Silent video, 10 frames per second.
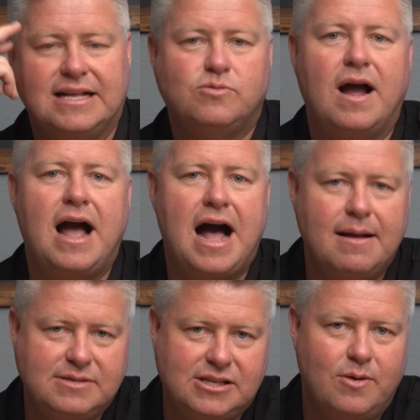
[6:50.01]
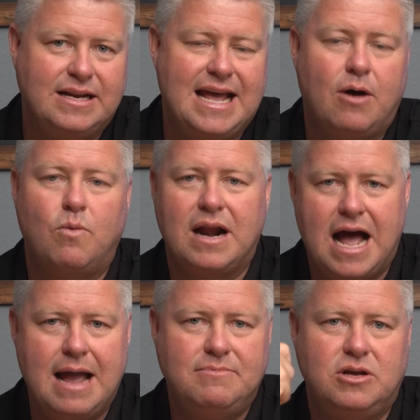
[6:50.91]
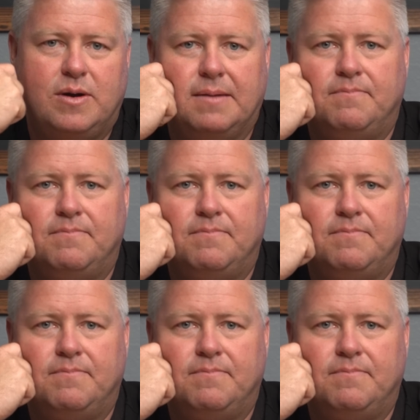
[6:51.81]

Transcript: That's why I'm slowing down what I'm doing.